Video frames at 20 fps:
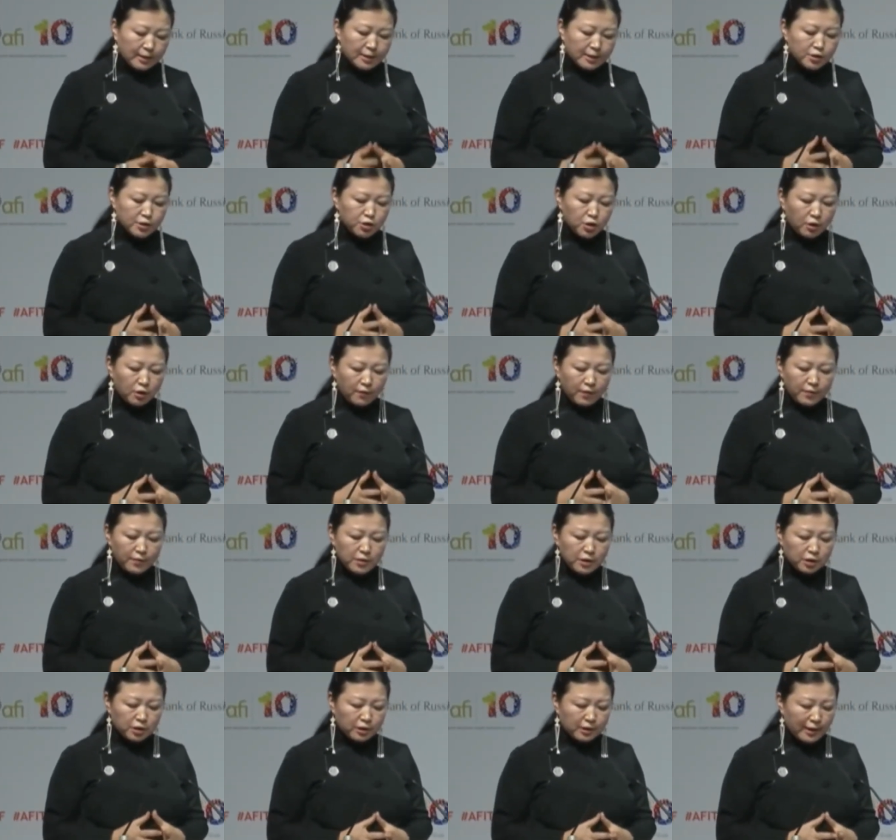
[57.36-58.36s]
The survey
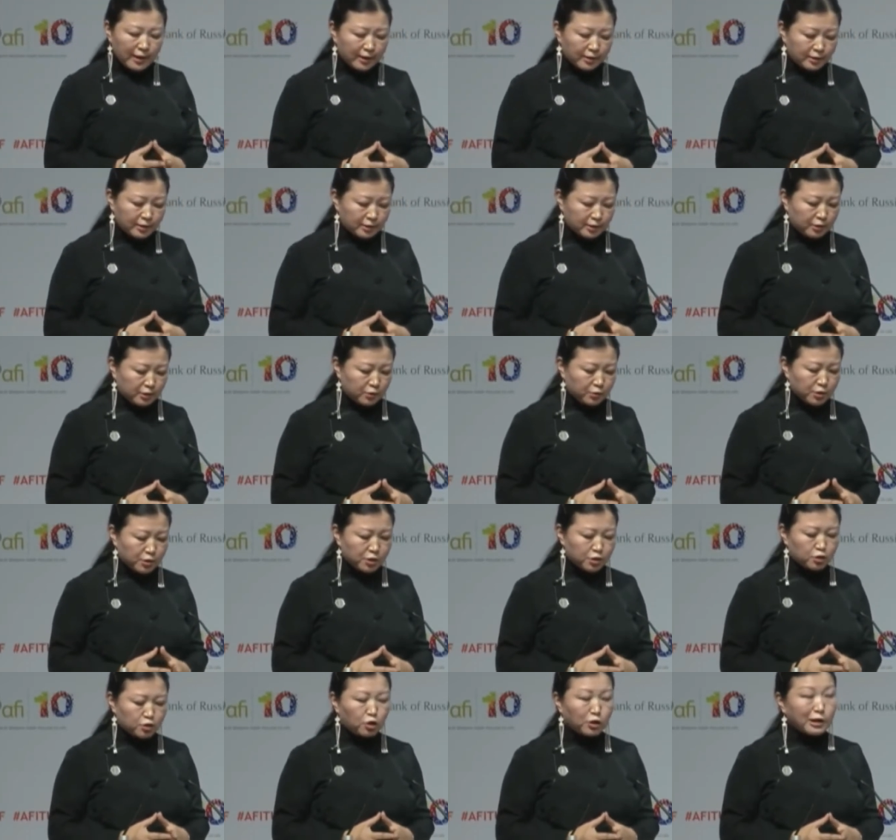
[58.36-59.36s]
was conducted
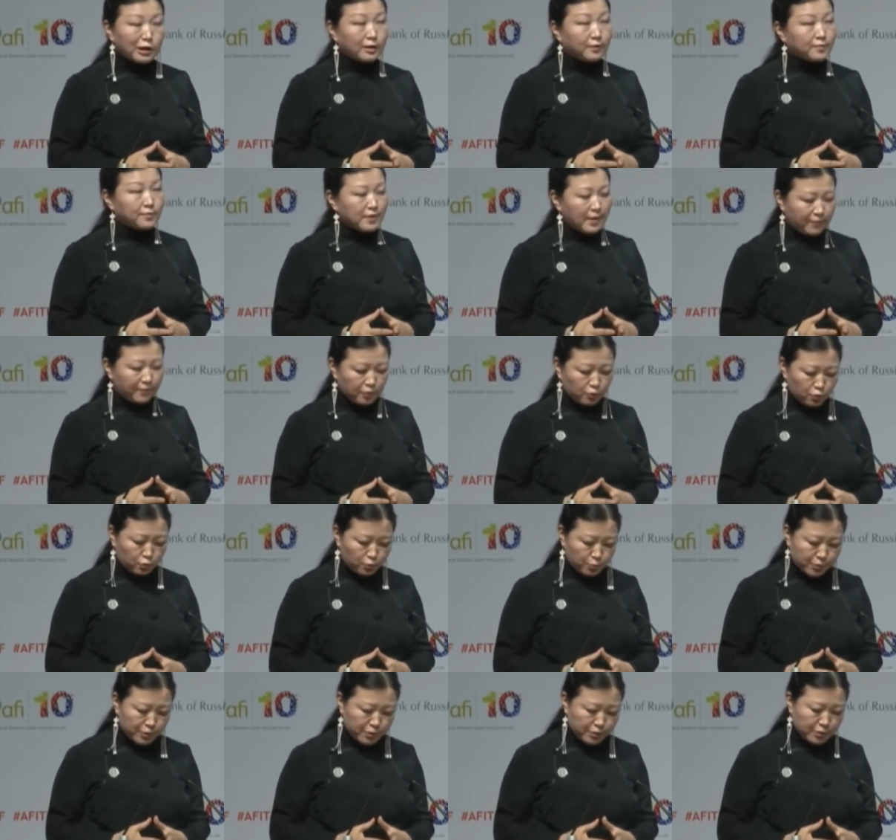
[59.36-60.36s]
using a total of 7
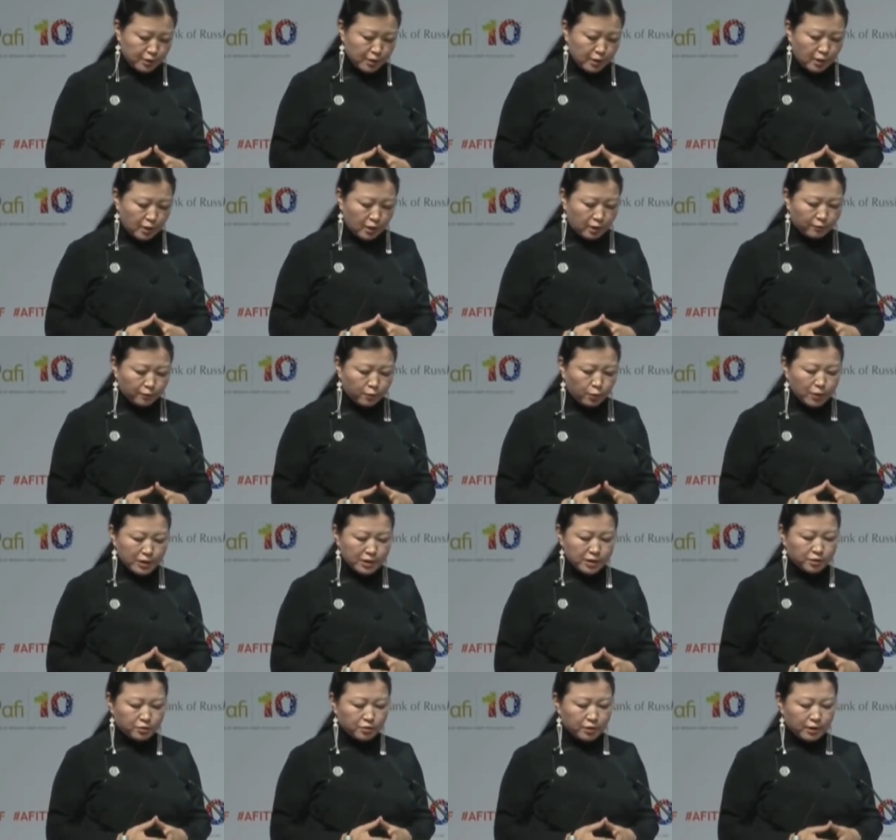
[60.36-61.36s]
groups of
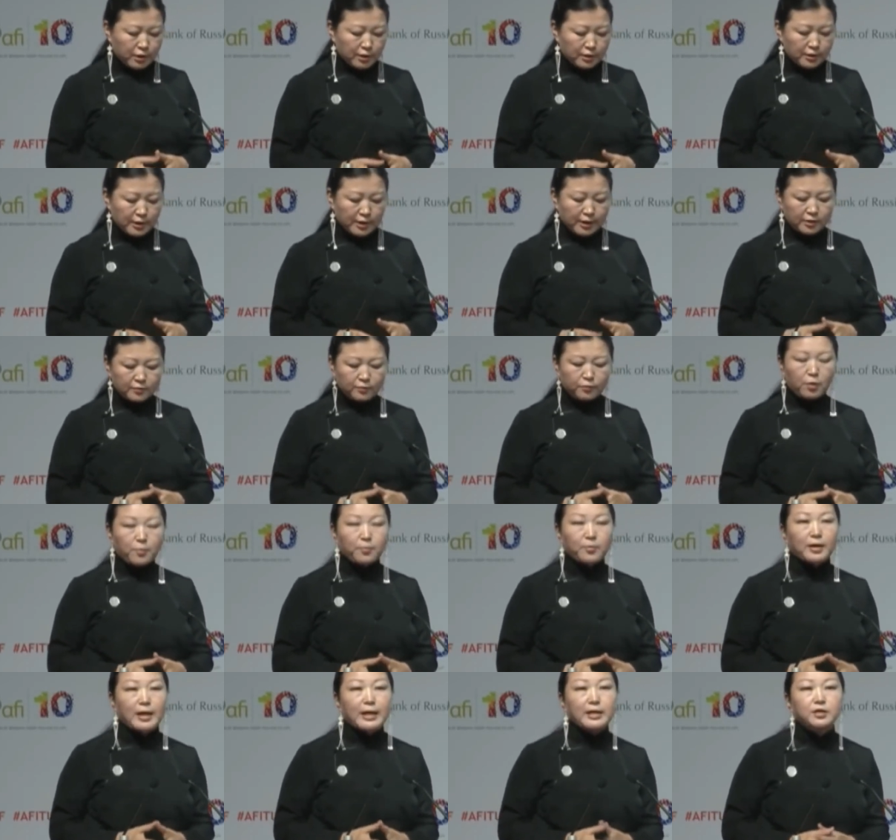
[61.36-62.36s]
questionnaire taken
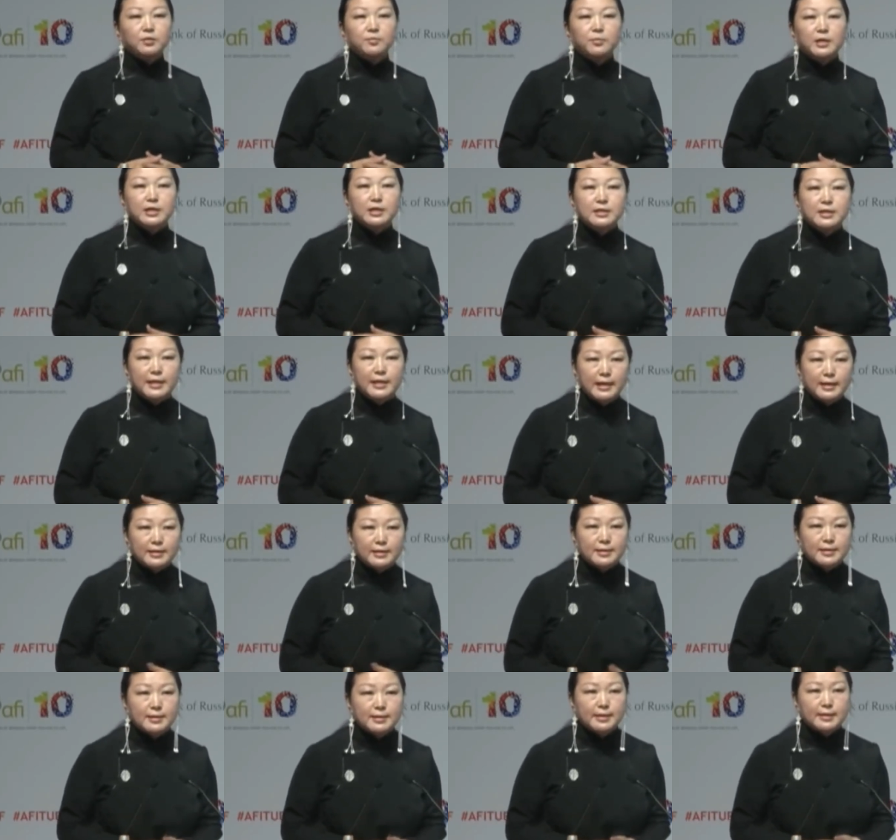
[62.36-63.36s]
from randomly selected